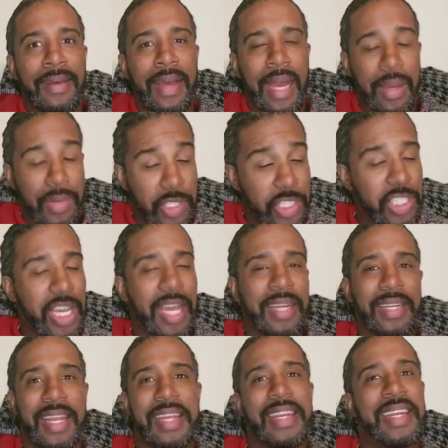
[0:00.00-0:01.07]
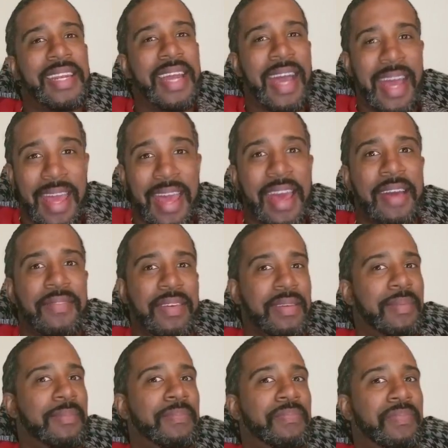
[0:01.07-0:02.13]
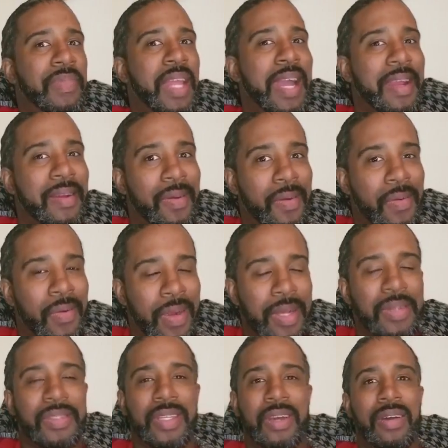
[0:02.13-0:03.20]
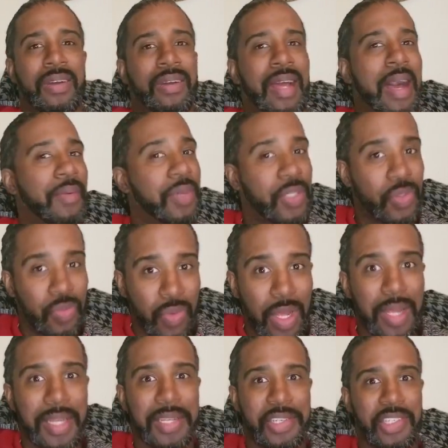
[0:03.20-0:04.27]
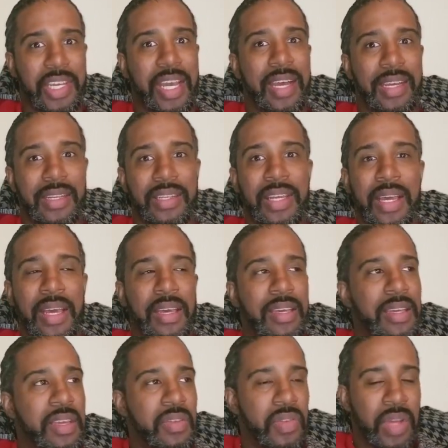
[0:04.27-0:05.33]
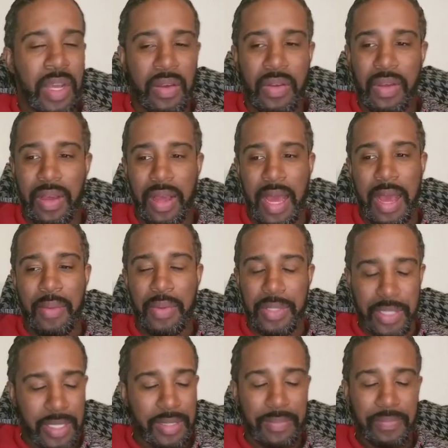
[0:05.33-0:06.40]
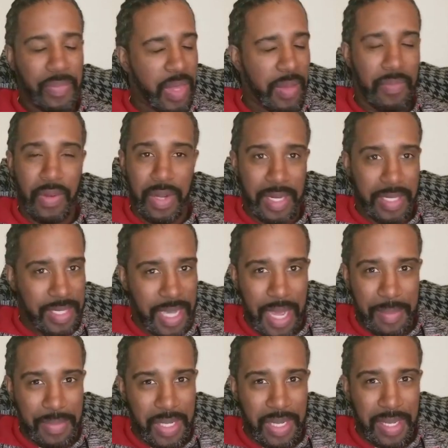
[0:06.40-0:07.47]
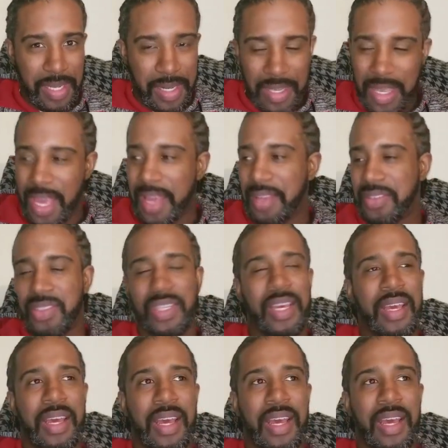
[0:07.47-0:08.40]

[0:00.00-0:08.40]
I was shocked they did not have him. Like, real talk. I was really shocked. You know, I was for the top 10. Yes.